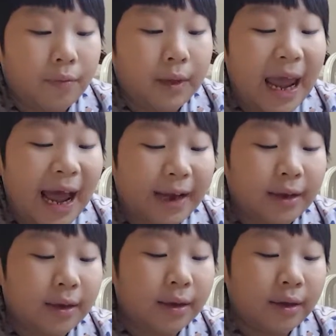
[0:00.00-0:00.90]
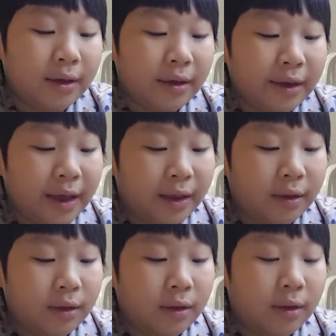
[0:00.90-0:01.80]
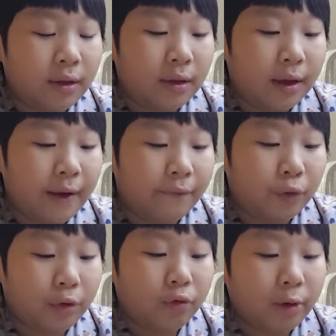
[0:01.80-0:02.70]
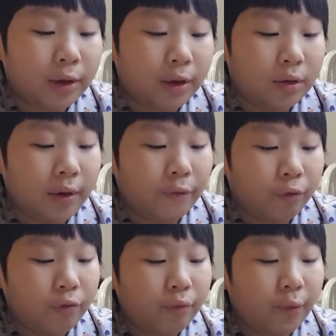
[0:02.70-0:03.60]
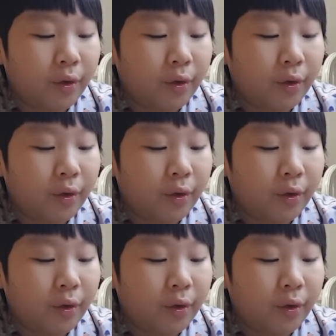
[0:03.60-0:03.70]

Ant. Yes. After you trace it, you have to